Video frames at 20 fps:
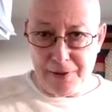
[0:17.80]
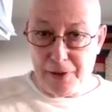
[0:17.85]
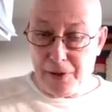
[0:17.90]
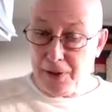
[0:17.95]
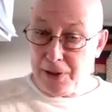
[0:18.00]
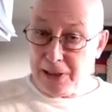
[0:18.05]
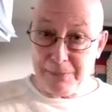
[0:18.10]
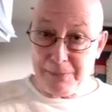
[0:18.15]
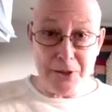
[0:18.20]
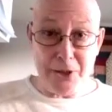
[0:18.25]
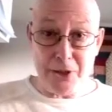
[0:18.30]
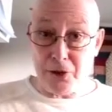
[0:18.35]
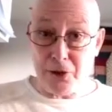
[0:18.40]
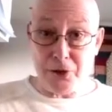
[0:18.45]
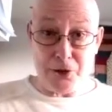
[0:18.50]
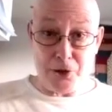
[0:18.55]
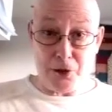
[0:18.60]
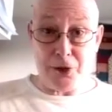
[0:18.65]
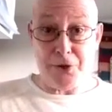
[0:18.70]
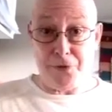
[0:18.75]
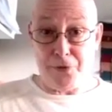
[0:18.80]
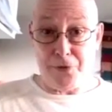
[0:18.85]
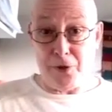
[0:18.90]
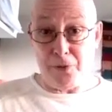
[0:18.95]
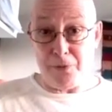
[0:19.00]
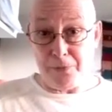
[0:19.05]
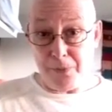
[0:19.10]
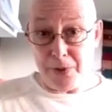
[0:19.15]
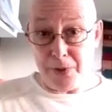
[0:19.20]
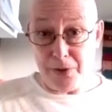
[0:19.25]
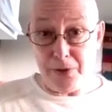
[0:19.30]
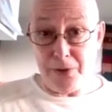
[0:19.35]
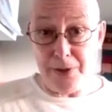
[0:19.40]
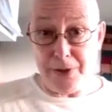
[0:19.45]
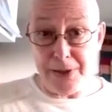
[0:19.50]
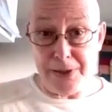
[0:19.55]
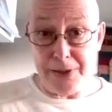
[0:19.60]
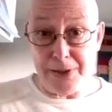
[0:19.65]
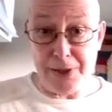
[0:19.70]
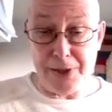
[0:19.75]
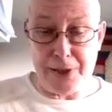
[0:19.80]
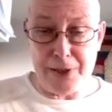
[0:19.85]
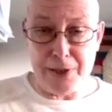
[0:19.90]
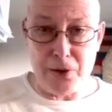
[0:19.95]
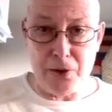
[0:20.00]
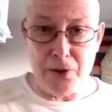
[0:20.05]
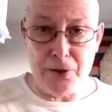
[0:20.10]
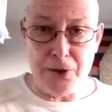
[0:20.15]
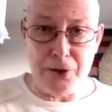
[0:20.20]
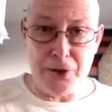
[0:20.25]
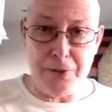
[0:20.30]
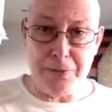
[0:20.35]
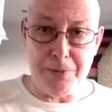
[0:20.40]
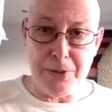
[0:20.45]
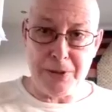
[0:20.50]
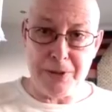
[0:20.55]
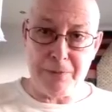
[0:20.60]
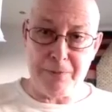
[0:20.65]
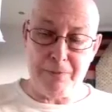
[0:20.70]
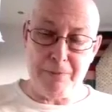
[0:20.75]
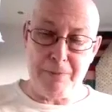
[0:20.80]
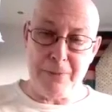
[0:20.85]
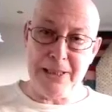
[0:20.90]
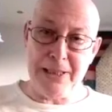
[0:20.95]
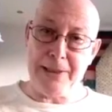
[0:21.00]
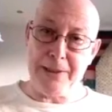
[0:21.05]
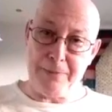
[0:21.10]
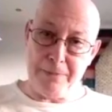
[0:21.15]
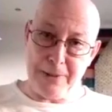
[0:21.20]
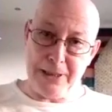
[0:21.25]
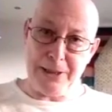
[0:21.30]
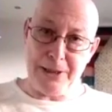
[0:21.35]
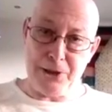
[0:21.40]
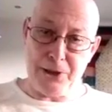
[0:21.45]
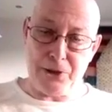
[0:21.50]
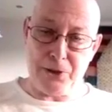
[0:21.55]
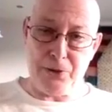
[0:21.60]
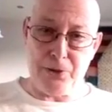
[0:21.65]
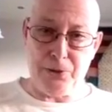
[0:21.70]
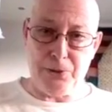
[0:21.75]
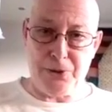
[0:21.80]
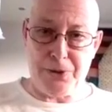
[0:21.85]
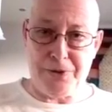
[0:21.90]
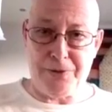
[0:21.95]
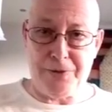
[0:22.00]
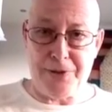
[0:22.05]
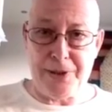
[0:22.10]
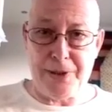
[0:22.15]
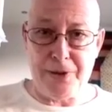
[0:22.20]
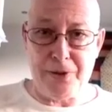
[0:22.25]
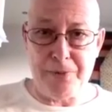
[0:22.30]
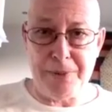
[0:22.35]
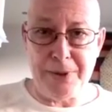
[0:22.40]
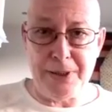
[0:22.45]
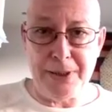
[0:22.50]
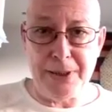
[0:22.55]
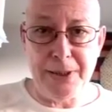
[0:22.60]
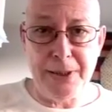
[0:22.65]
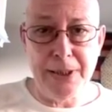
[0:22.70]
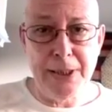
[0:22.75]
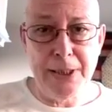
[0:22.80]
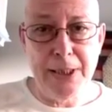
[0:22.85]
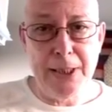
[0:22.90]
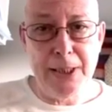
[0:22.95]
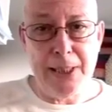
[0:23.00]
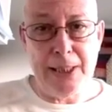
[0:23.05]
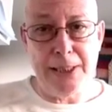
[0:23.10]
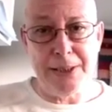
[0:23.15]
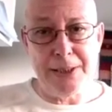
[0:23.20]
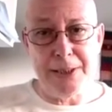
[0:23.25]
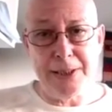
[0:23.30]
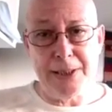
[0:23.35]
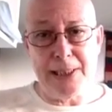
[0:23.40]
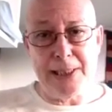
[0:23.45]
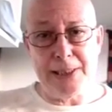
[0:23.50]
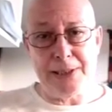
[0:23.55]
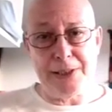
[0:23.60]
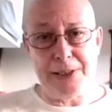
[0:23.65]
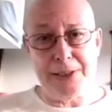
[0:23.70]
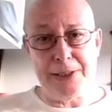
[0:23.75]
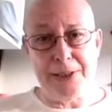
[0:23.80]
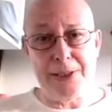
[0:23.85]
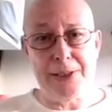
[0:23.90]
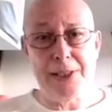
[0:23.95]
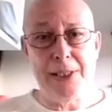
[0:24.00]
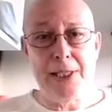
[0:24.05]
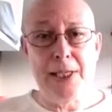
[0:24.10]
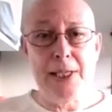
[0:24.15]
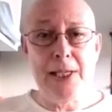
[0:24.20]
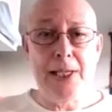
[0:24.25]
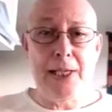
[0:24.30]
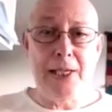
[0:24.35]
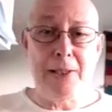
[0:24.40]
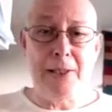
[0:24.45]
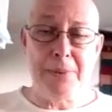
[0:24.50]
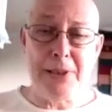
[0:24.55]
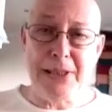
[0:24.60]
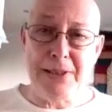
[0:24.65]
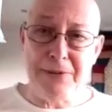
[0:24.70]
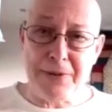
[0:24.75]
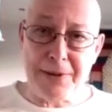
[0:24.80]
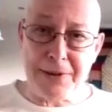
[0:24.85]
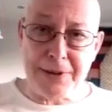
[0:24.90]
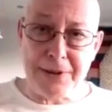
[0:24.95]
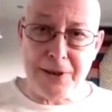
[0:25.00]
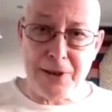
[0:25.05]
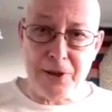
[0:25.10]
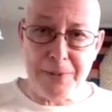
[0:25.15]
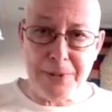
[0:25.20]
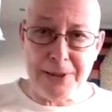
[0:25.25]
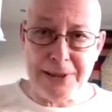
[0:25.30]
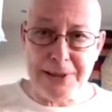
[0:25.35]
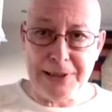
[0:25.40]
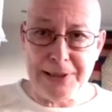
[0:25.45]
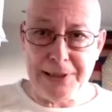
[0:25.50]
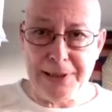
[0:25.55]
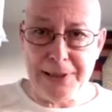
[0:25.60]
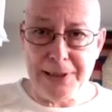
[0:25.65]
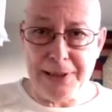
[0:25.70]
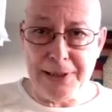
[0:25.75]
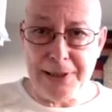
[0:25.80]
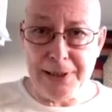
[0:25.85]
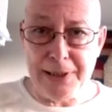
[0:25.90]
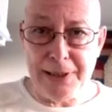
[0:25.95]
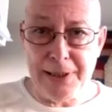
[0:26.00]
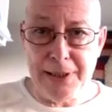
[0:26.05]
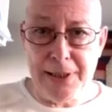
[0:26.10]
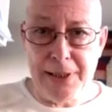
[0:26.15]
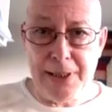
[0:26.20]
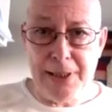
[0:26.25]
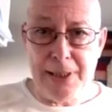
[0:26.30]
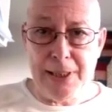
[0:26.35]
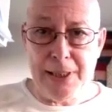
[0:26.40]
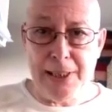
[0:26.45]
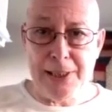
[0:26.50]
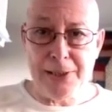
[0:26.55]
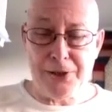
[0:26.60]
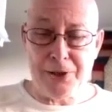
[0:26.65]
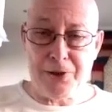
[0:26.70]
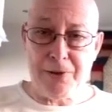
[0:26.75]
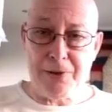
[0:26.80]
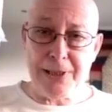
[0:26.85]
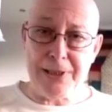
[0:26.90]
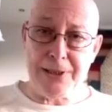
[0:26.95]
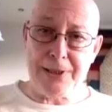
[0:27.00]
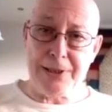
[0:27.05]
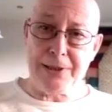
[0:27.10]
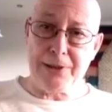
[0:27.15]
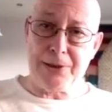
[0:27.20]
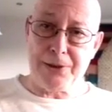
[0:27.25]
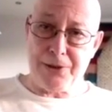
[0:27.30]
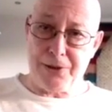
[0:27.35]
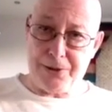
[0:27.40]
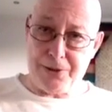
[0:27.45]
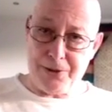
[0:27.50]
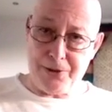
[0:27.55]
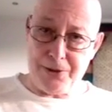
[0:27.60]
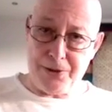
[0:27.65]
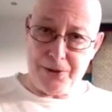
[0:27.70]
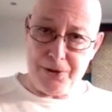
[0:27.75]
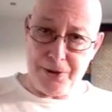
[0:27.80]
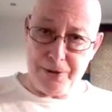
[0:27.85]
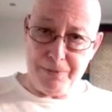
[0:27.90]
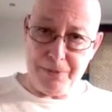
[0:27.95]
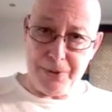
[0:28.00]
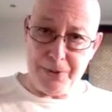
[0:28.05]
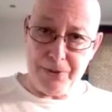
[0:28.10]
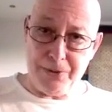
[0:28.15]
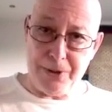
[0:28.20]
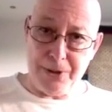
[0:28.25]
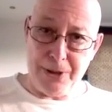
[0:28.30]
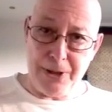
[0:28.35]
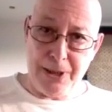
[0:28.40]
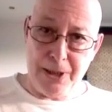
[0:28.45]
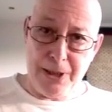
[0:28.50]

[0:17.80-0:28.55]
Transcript: coming not just from Jungian psychology, but many, many schools of therapy and analysis, I believe that therapy thinking has a great deal to contribute